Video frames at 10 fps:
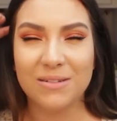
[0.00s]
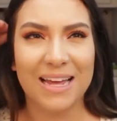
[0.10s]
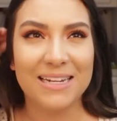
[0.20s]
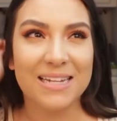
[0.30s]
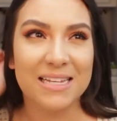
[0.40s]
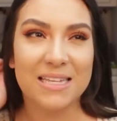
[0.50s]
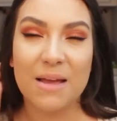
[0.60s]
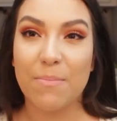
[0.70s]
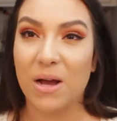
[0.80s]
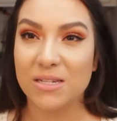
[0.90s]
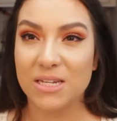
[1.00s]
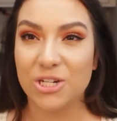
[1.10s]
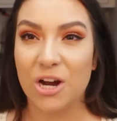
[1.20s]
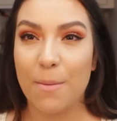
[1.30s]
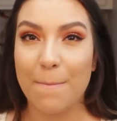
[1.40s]
like testing
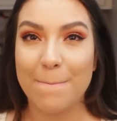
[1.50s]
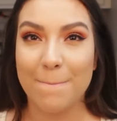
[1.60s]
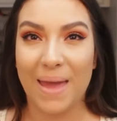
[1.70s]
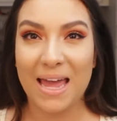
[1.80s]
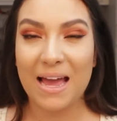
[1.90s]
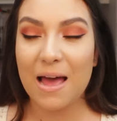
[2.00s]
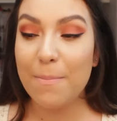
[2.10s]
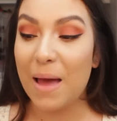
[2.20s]
BoxyCharm makeup.